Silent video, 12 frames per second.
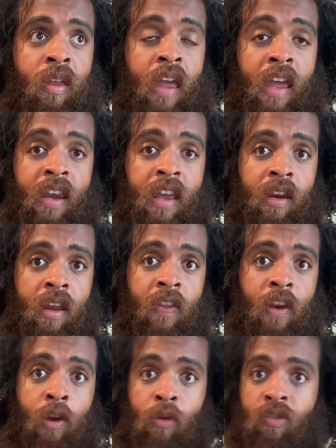gain it and
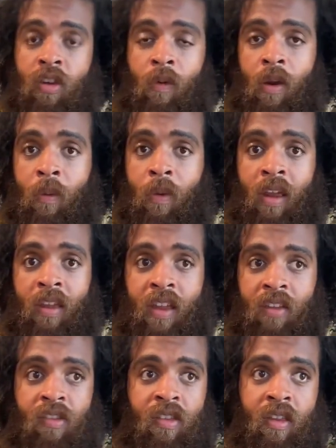then lose it right away like
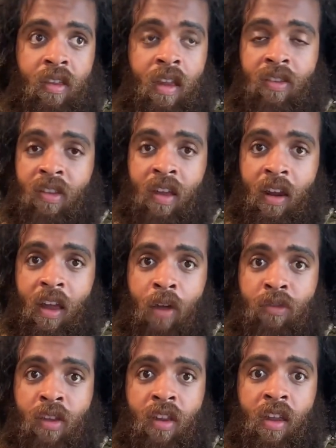that's that's not a
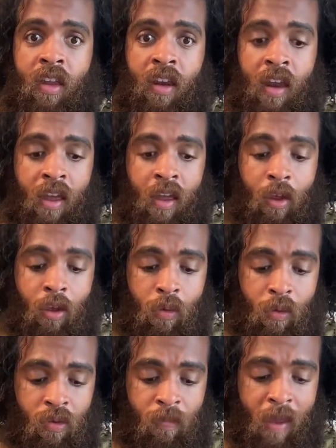healthy thing and like,
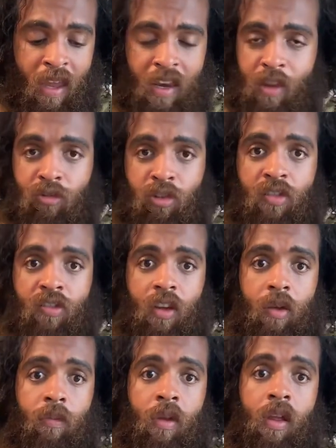who is making these trends
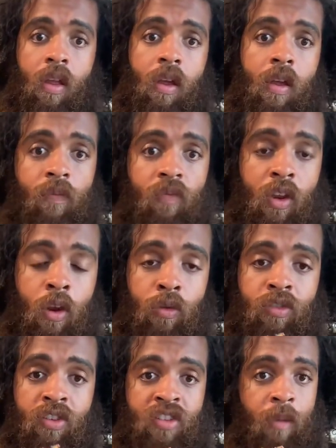up and
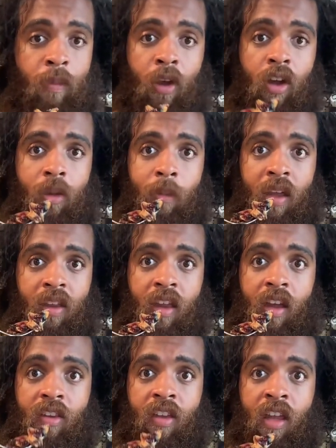who's just jumping on them like
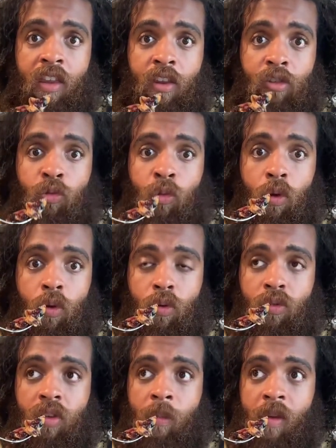that to get these
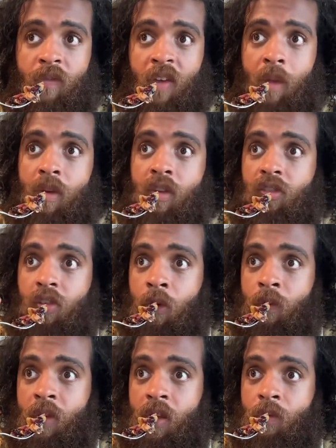roles and be famous or
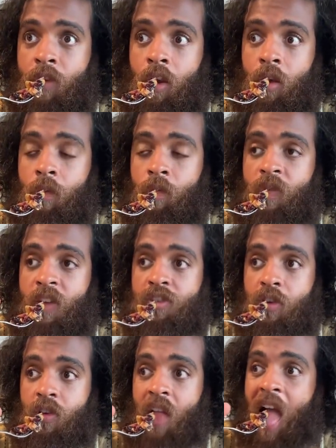be you know
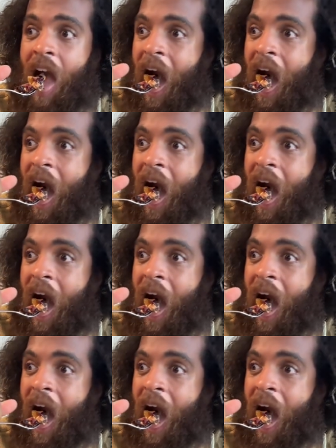featured.